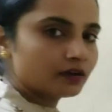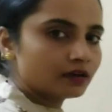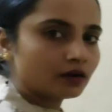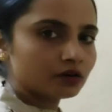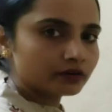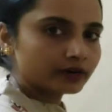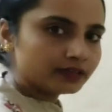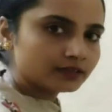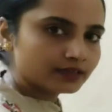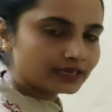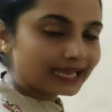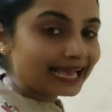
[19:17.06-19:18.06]
Alright,
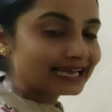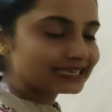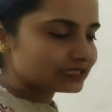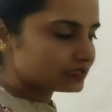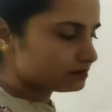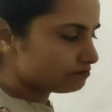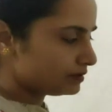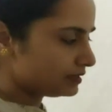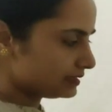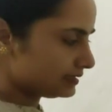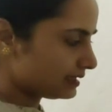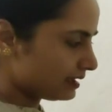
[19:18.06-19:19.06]
as simple
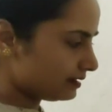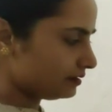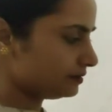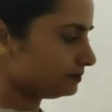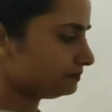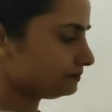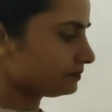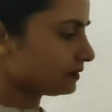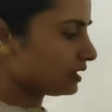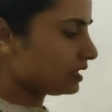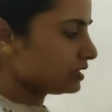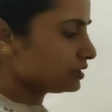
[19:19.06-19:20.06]
as that.
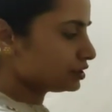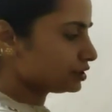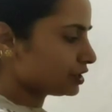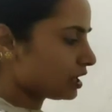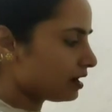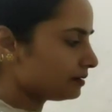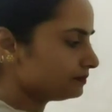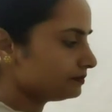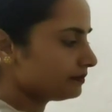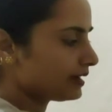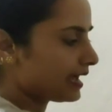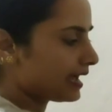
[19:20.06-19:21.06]
Shyam
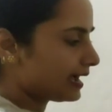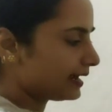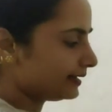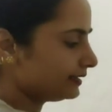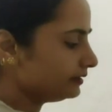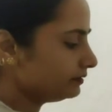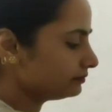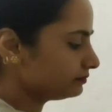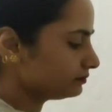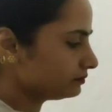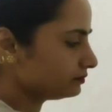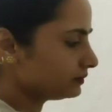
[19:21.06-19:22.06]
had
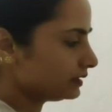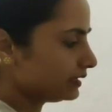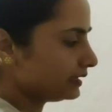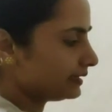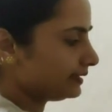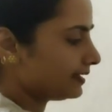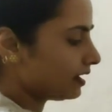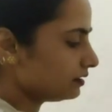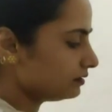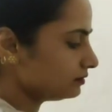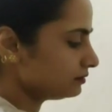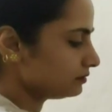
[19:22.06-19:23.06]

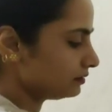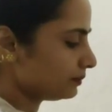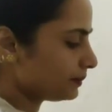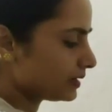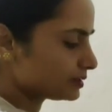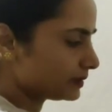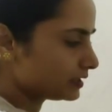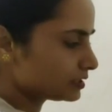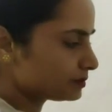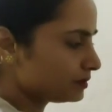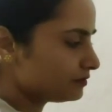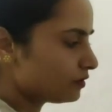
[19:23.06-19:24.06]
done the past
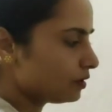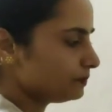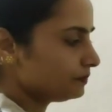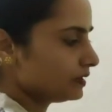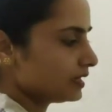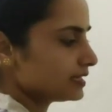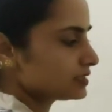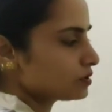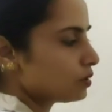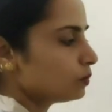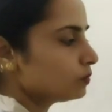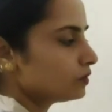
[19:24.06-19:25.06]
participle form, his
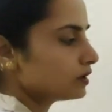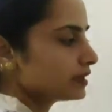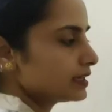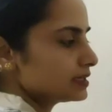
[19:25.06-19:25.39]
homework.